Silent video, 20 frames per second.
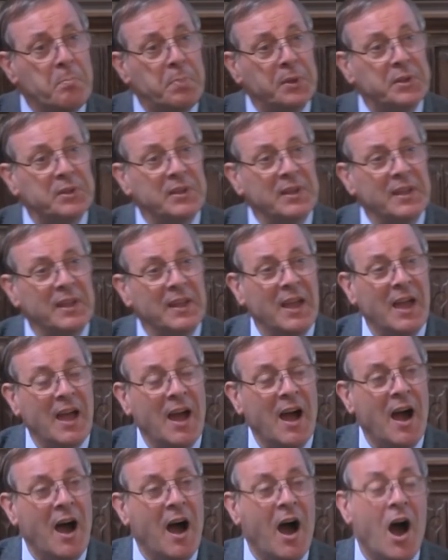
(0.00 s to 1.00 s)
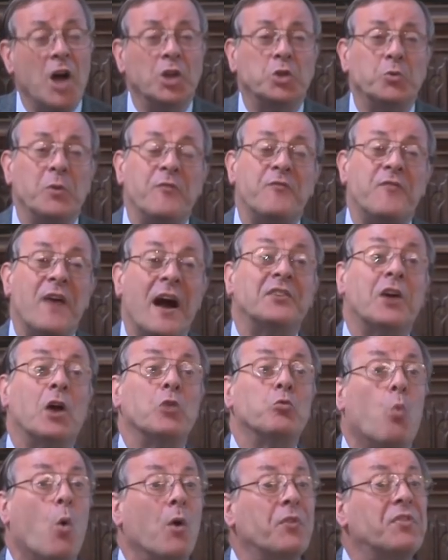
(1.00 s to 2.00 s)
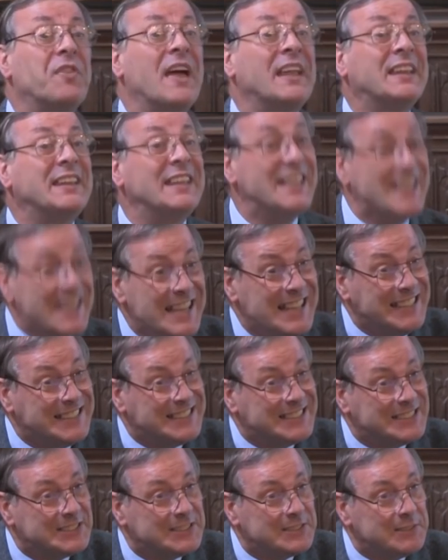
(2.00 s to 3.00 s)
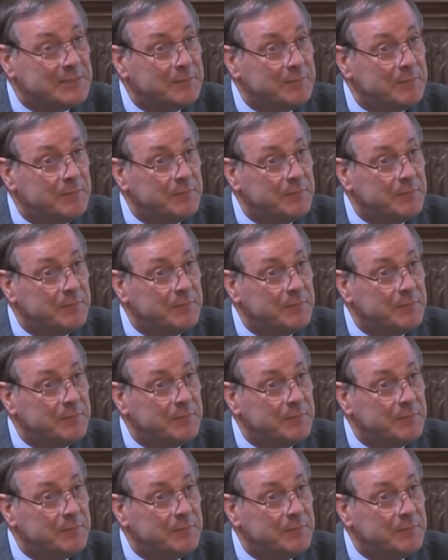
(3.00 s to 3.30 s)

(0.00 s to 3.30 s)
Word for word: But how do we find out what that is?